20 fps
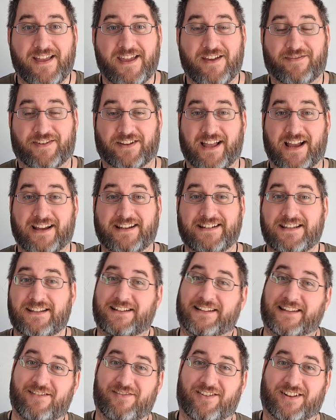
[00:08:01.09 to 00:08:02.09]
If you liked it,
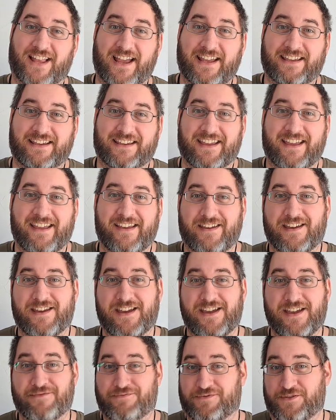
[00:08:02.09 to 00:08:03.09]
leave a like.
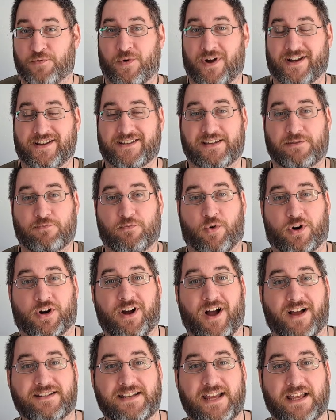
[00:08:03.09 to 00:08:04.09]
If you want to see more
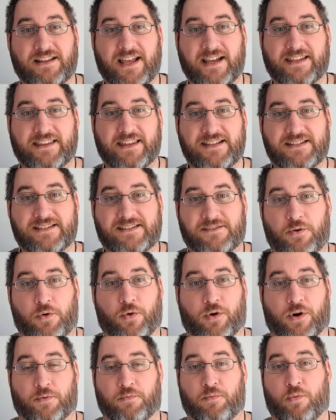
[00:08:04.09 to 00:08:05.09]
content like this
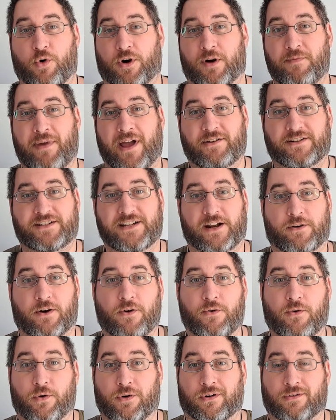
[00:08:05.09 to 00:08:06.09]
or more about
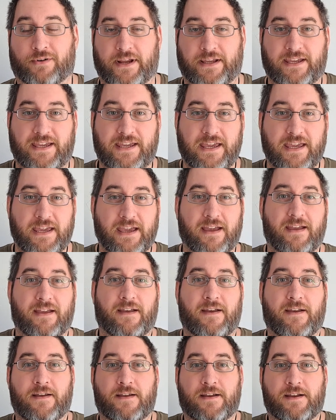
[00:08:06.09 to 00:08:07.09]
tarot or Reiki,
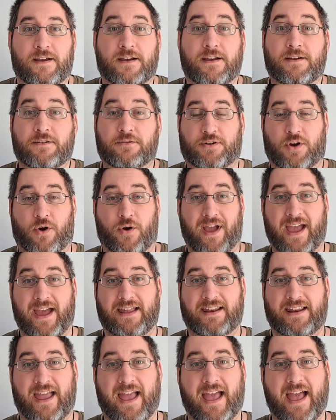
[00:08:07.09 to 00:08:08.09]
go
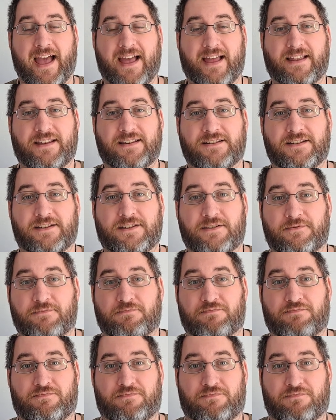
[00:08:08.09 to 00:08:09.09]
ahead and
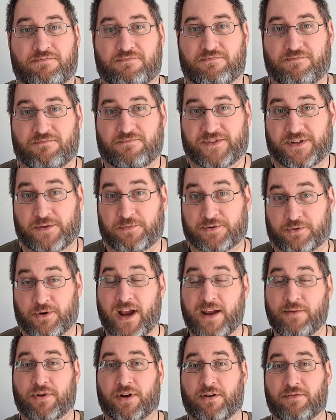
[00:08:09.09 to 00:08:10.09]

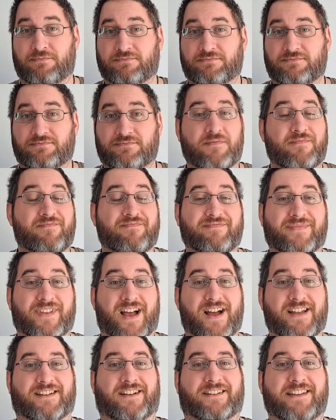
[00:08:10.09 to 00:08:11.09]
subscribe.
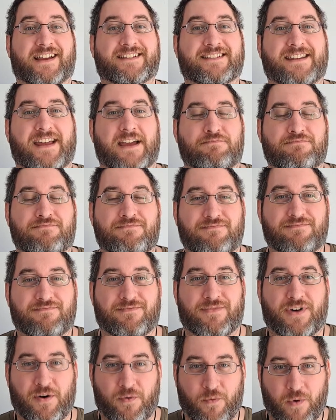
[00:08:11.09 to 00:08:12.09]
Until next time,
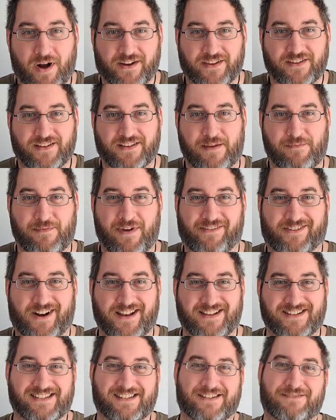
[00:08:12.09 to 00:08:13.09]
walk in the light, my
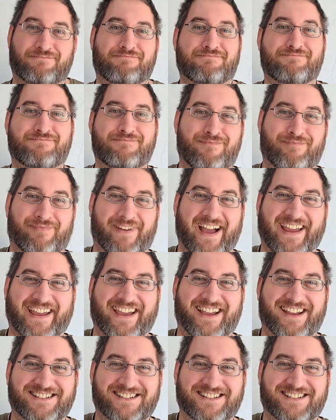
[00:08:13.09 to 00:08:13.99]
friends. Bye.